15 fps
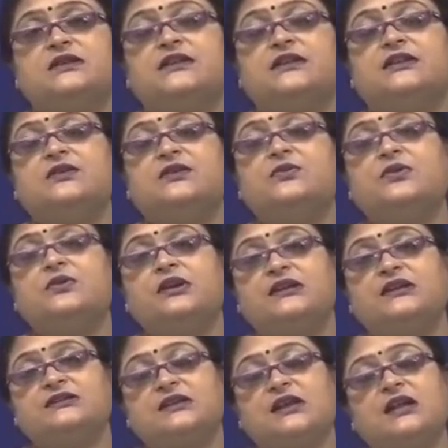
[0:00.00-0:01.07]
like they go on
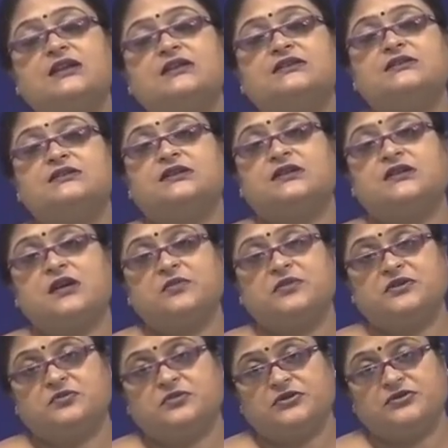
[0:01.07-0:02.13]
escalating their
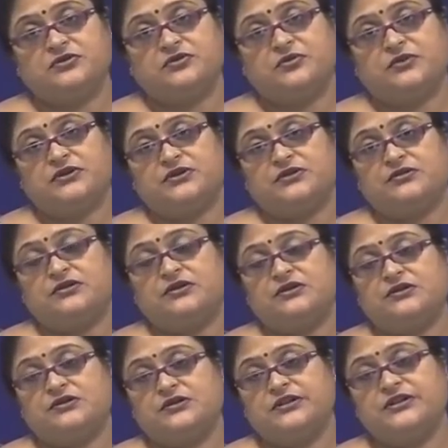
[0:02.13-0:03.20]
commitment to a particular
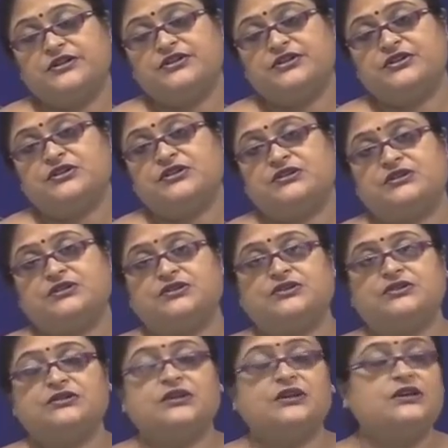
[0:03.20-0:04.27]
initial
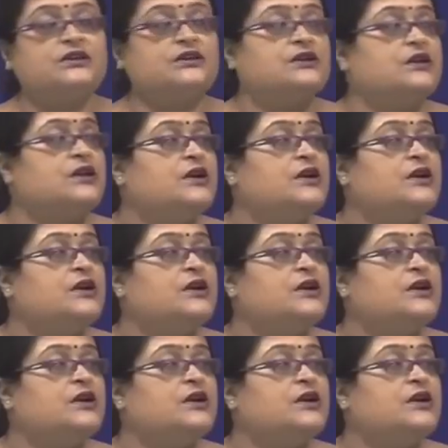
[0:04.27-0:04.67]
decision taken,